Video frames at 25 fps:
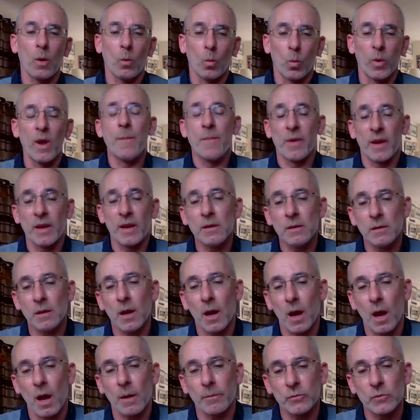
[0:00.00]
women
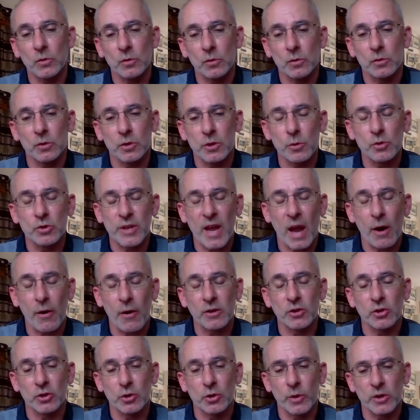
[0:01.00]
to use their
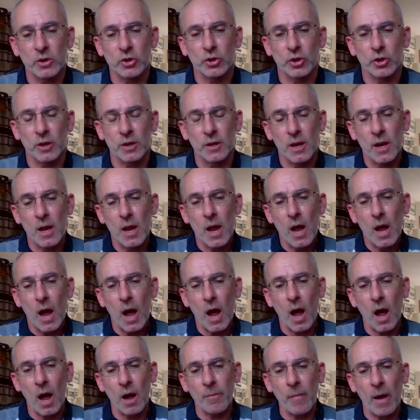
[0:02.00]
intuition,
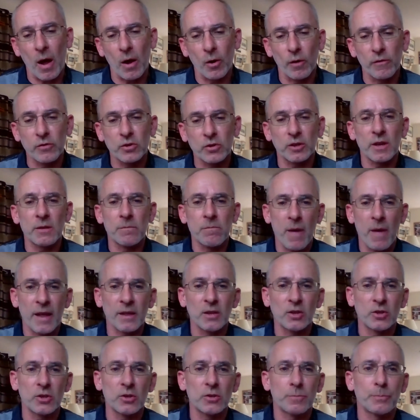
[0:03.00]
and obviously
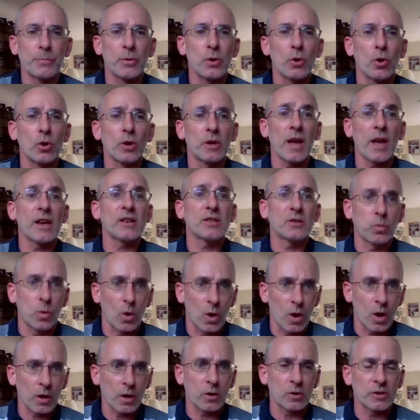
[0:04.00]
men to use pure
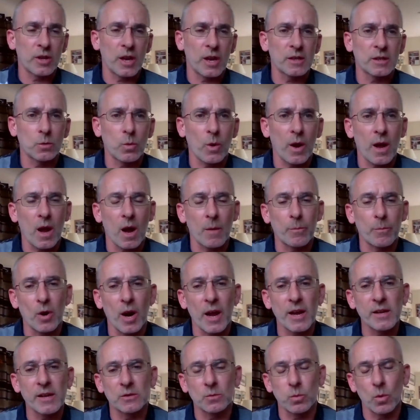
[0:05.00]
guesswork, because that's the way our
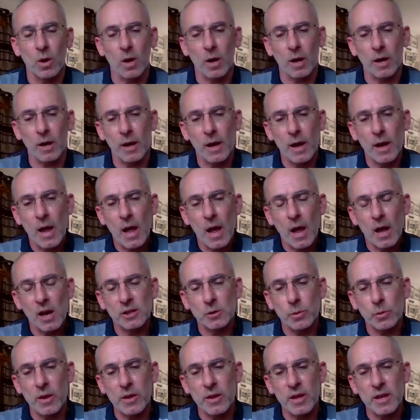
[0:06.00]
brains work.
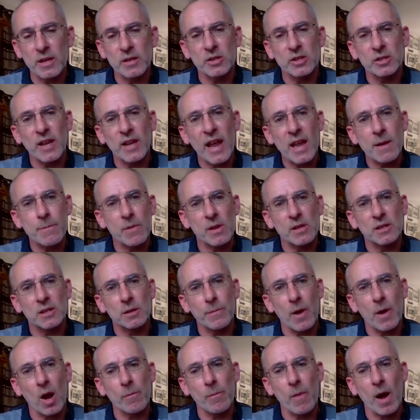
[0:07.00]
So these statements
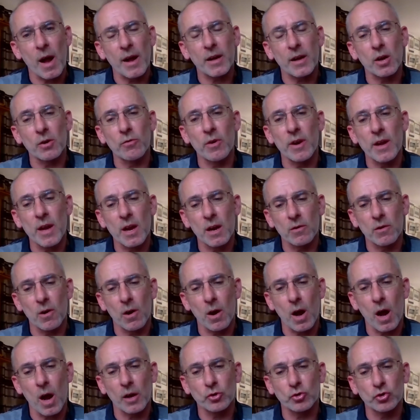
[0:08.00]
about my career
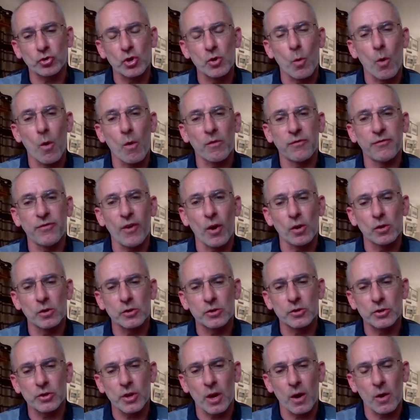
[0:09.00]
are true or
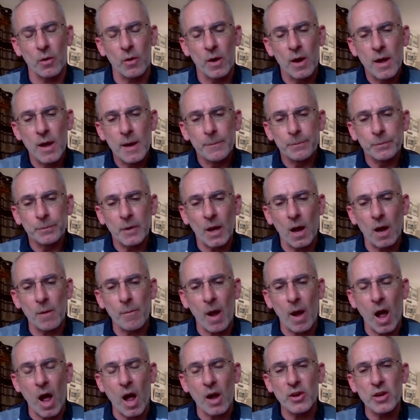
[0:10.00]
false. So
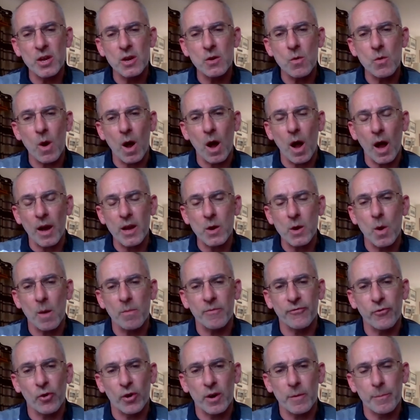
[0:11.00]
are you
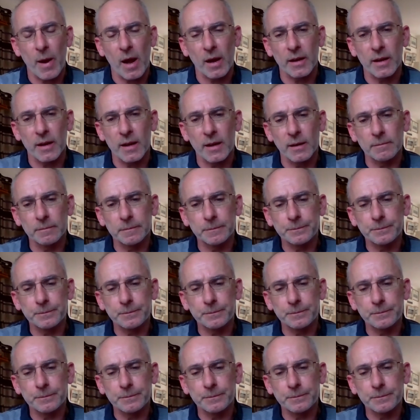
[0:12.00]
up for it, Paddy?